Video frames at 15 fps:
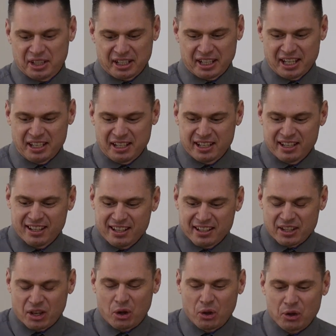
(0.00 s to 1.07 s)
He,
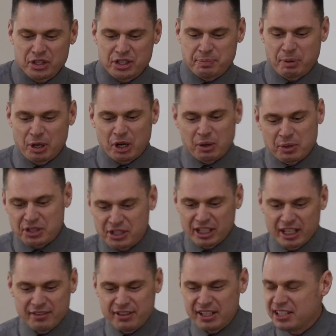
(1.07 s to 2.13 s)
the Holy Spirit was
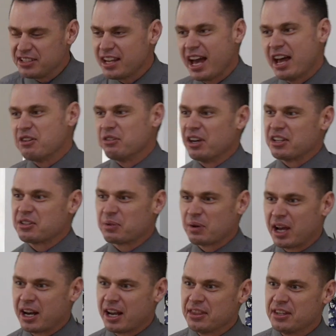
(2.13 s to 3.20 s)
leaving his address
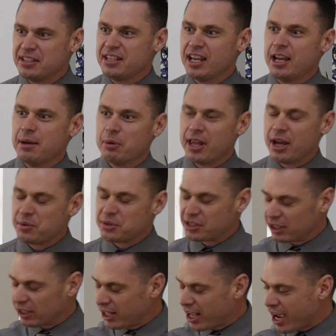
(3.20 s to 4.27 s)
right on the table. That was
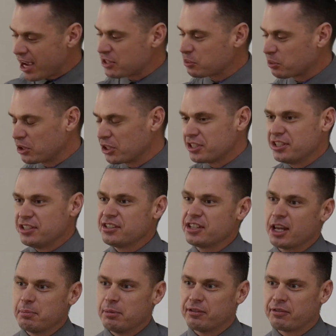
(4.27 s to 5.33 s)
the last words he
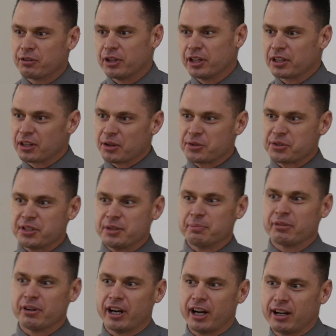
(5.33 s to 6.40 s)
said before he closed in
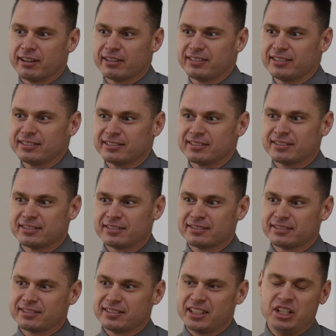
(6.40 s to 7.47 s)
prayer.
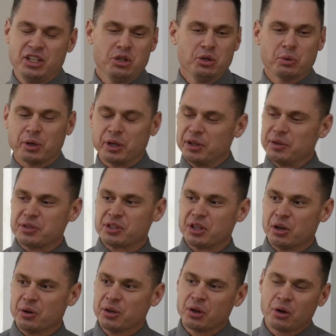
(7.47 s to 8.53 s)
He knew where he was
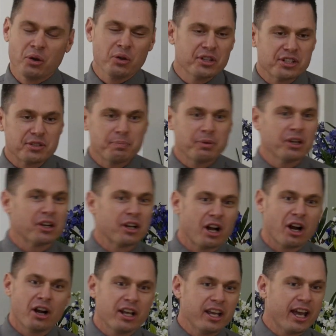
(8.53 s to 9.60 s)
going. The Holy Spirit
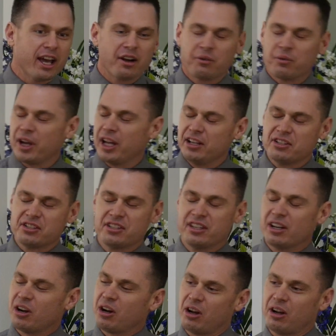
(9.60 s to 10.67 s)
already had arranged
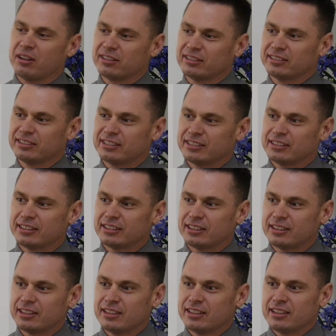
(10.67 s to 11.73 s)
it all.
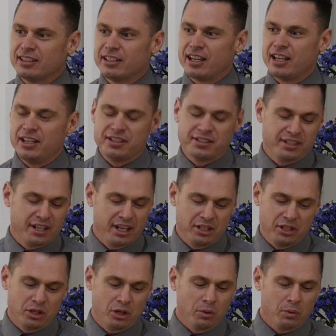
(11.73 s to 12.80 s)
And he's saying,
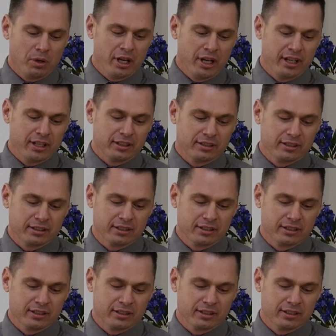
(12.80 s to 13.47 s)
You know what?